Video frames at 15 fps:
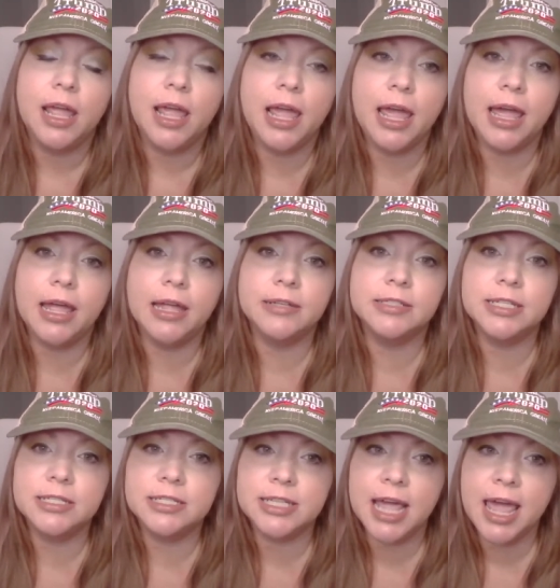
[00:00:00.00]
And
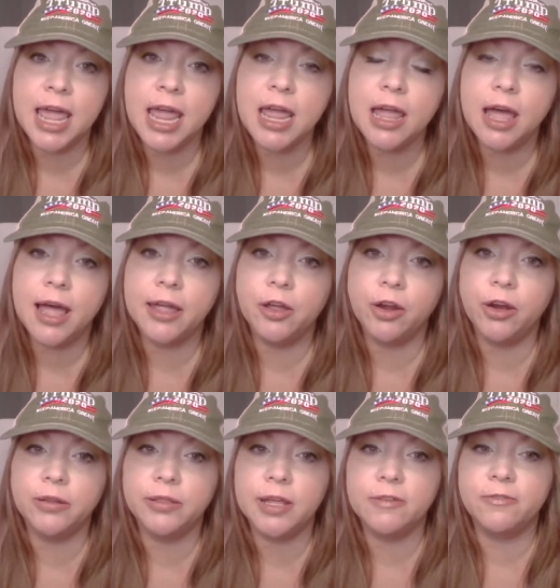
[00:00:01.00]
today, I
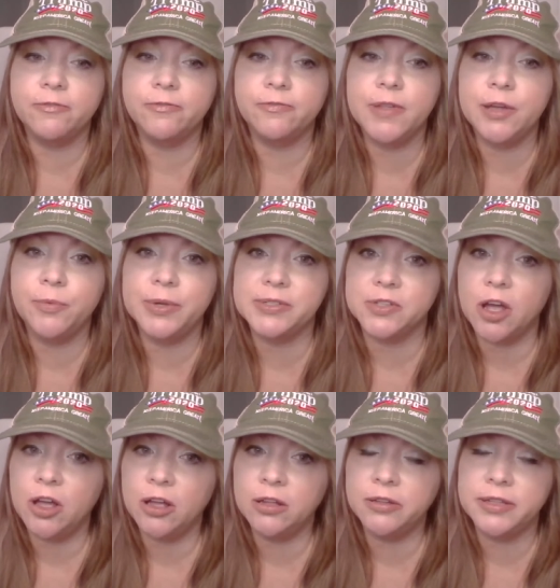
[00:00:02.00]
heard that it was
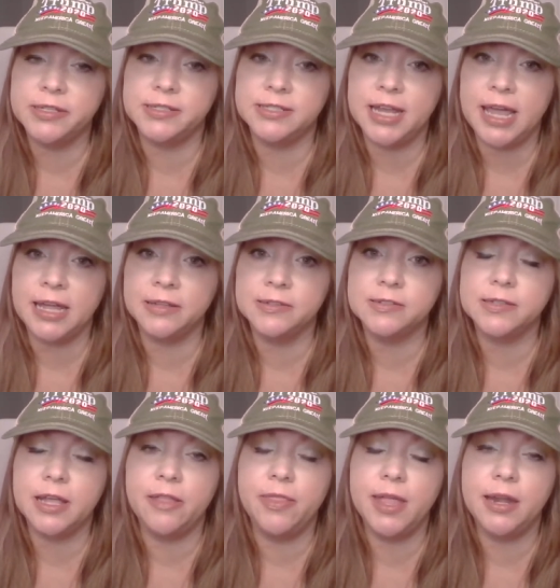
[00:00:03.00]
all the states.
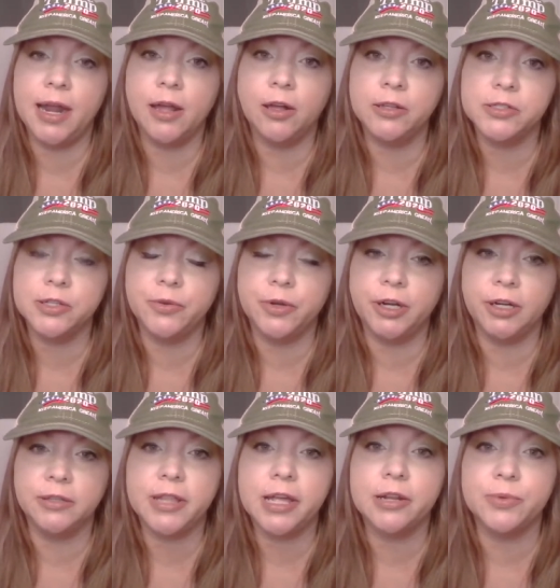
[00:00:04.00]
And then I also
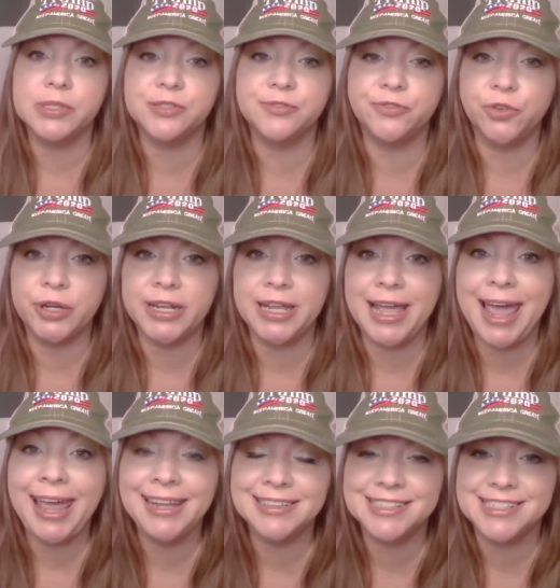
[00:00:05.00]
heard that it was
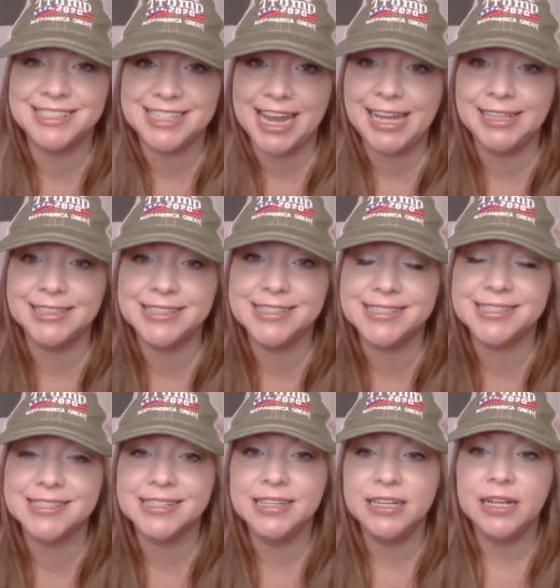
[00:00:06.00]
48 states
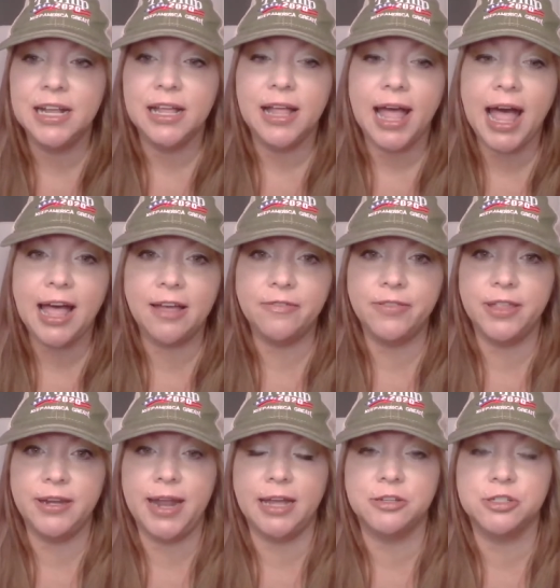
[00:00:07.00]
have
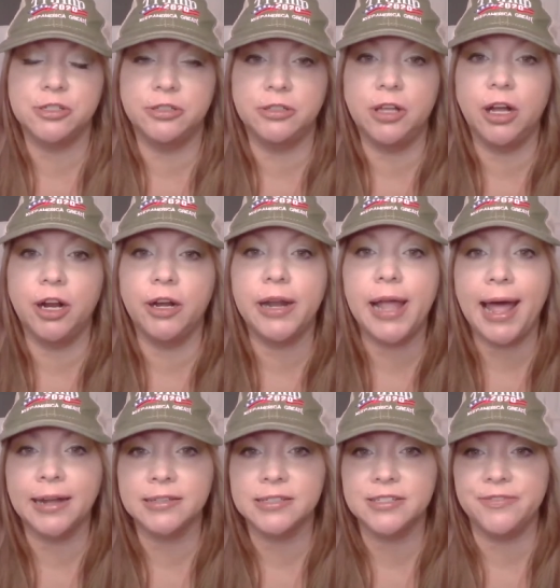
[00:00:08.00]
the National Guard
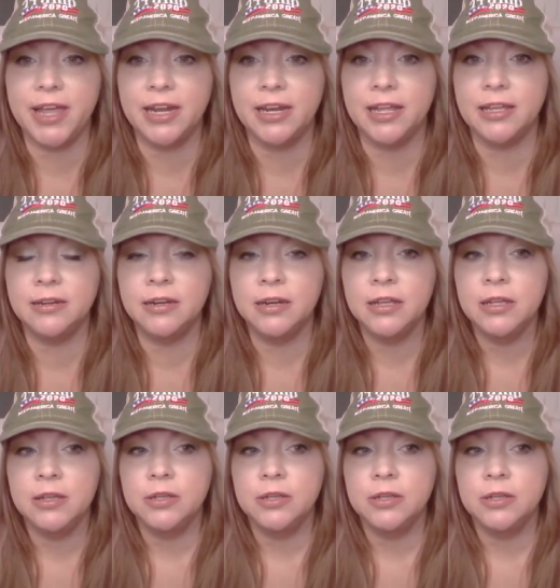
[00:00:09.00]
activated.